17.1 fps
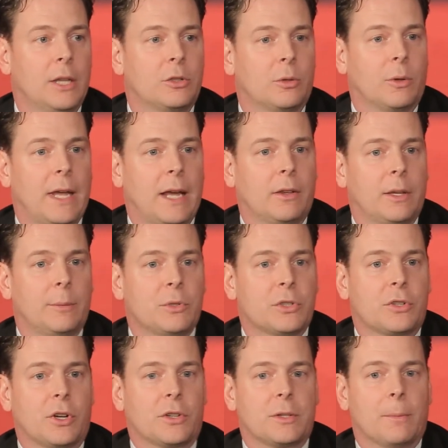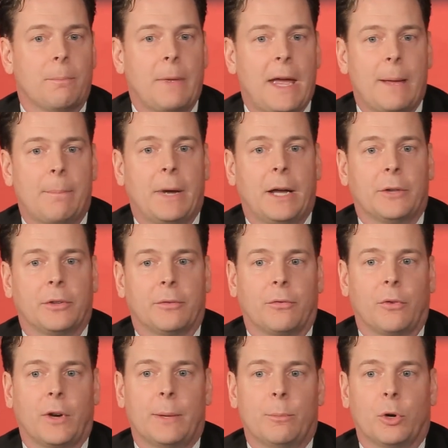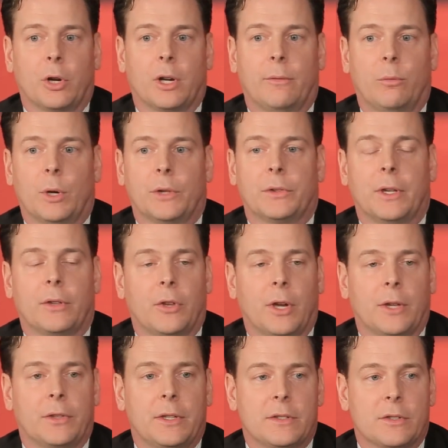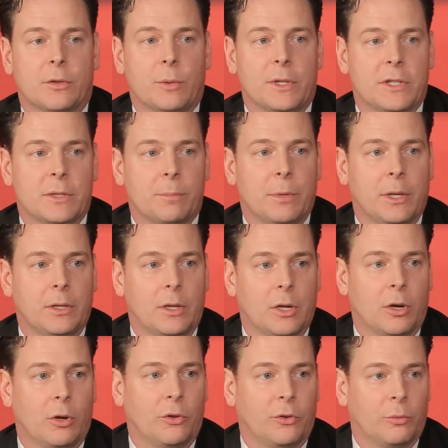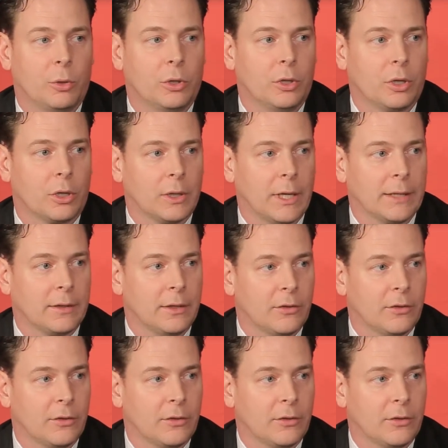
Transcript: to allow them to start to map out the framework of what they thought these 3 spin codes would look like,